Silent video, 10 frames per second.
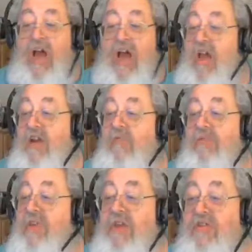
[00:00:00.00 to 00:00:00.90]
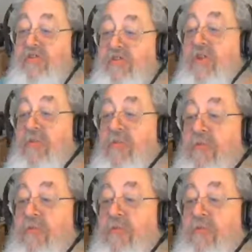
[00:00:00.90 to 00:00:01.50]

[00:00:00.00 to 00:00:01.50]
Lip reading: I don't think so.